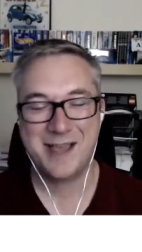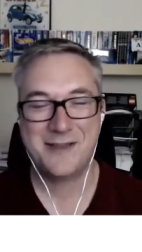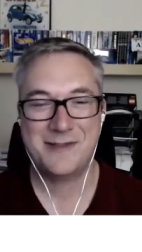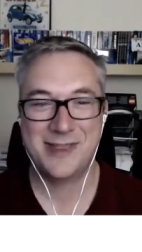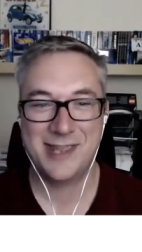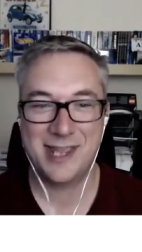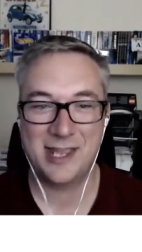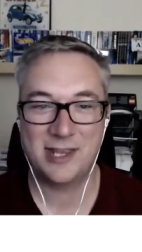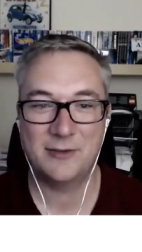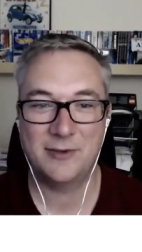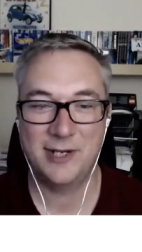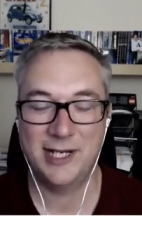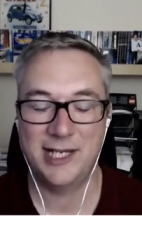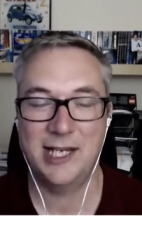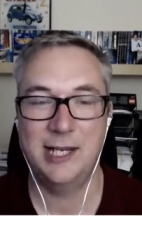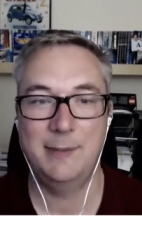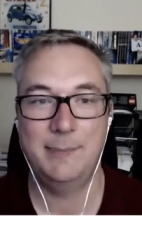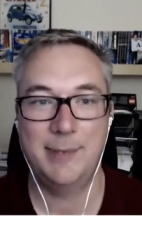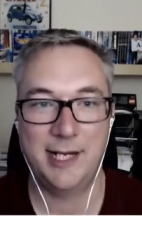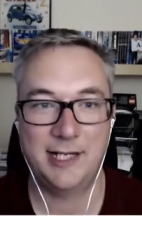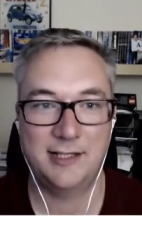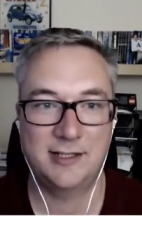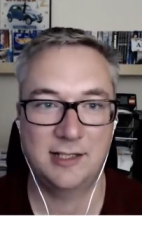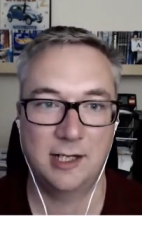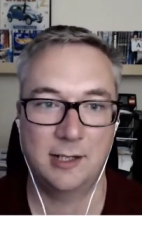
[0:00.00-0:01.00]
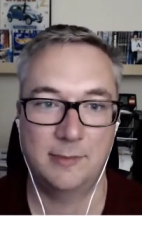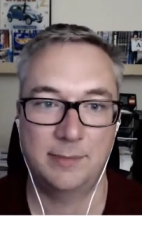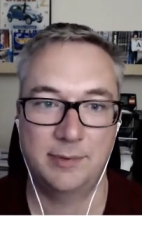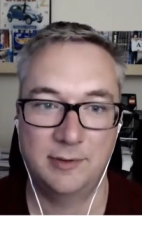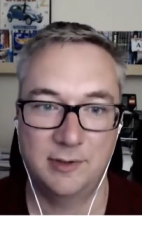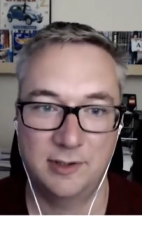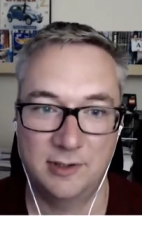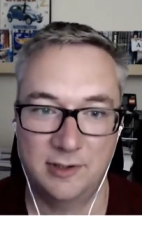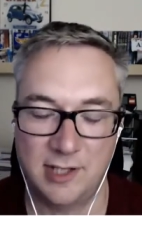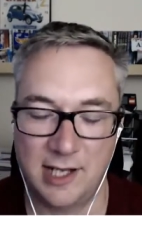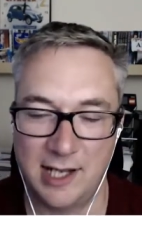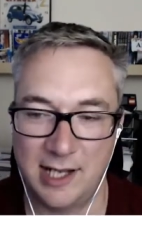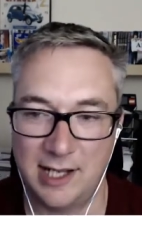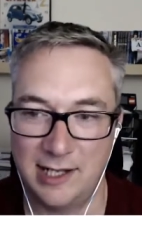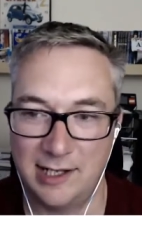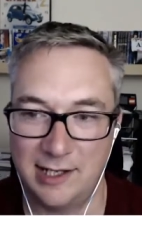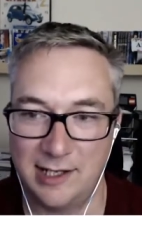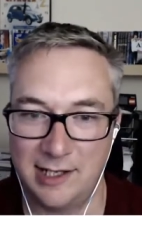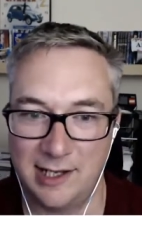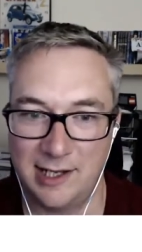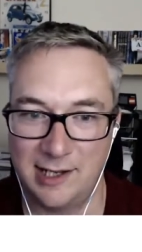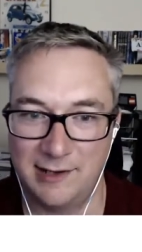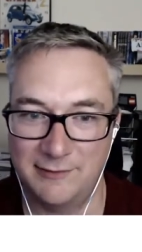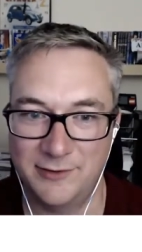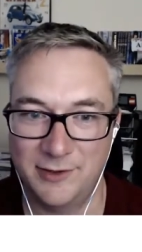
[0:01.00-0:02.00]
the other week he picked up.
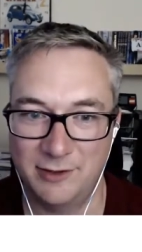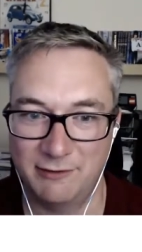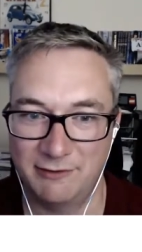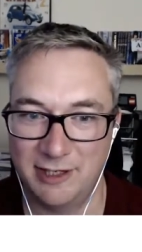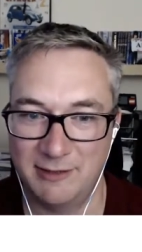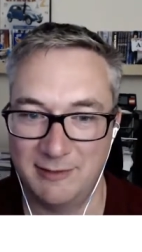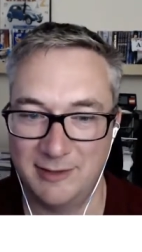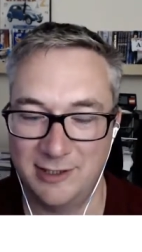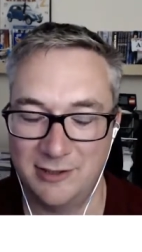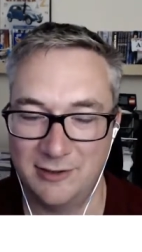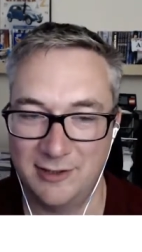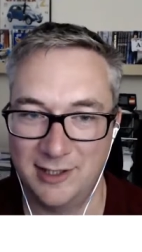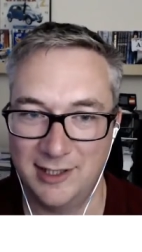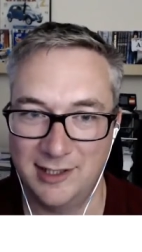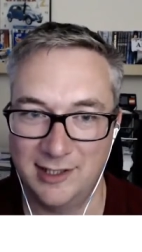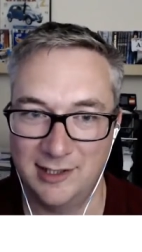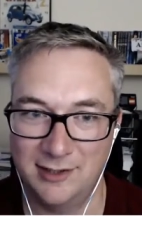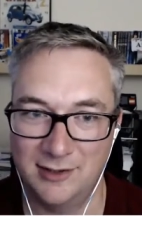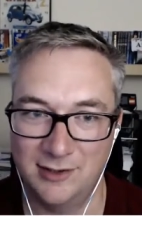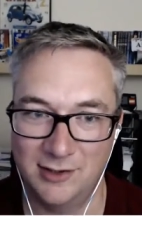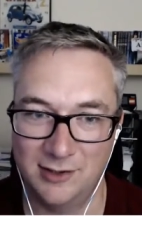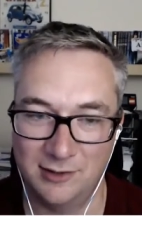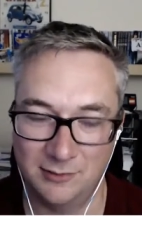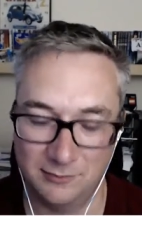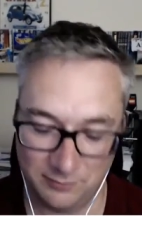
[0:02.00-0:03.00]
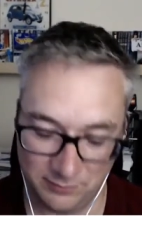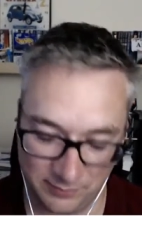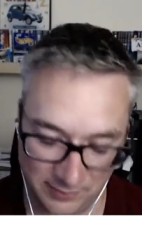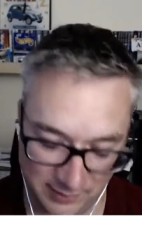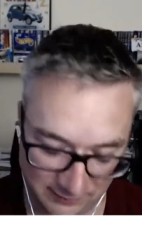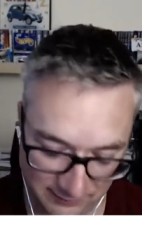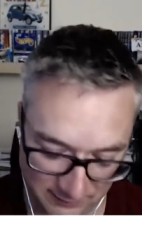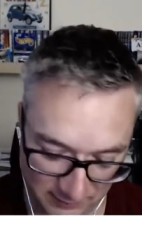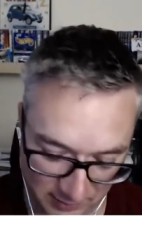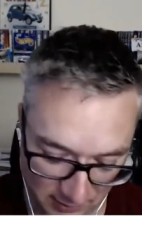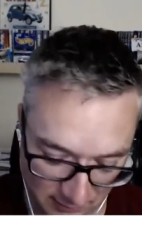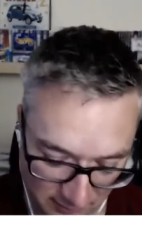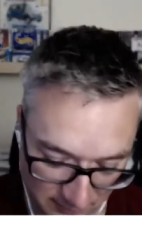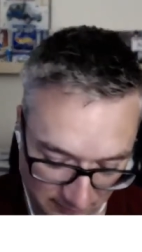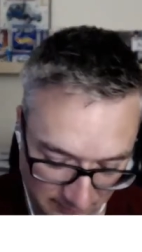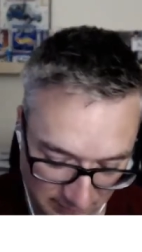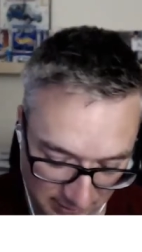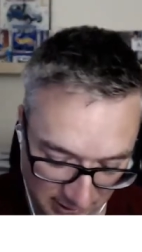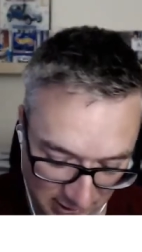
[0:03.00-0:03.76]
I've not really been doing that. We've not been